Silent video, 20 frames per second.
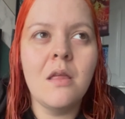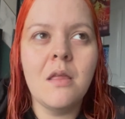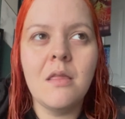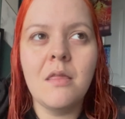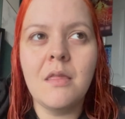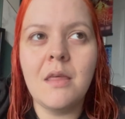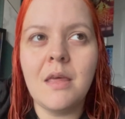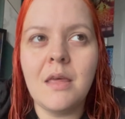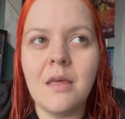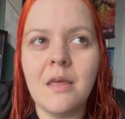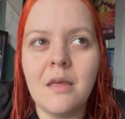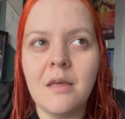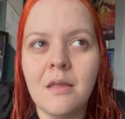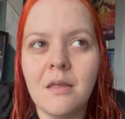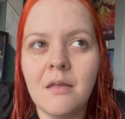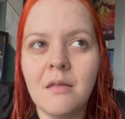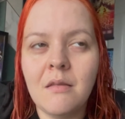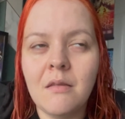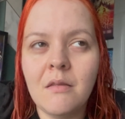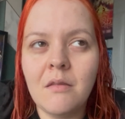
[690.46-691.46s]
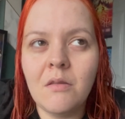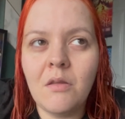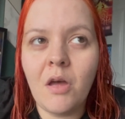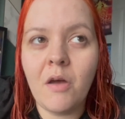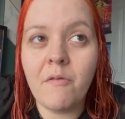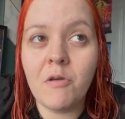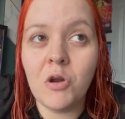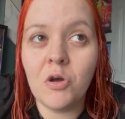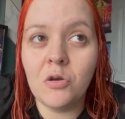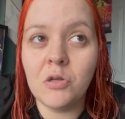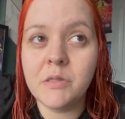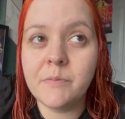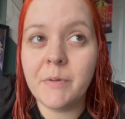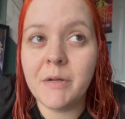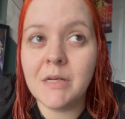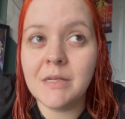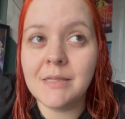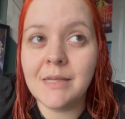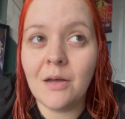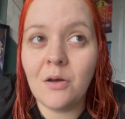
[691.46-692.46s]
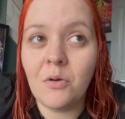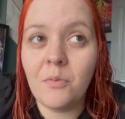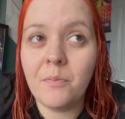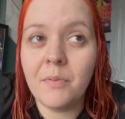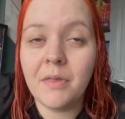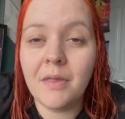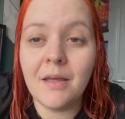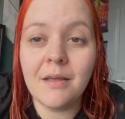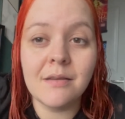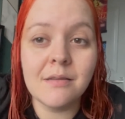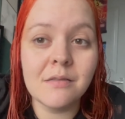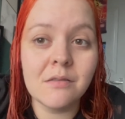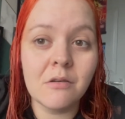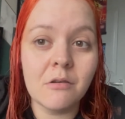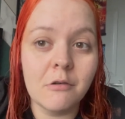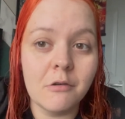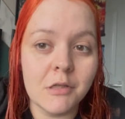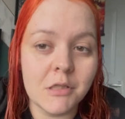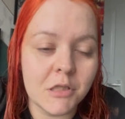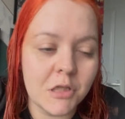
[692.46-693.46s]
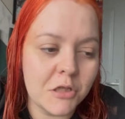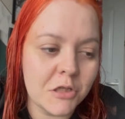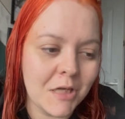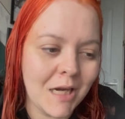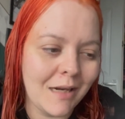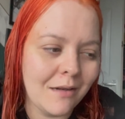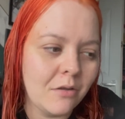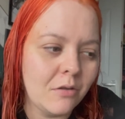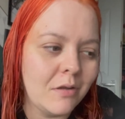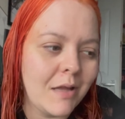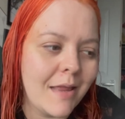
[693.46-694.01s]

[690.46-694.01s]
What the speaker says: her and husband set up this Christian channel,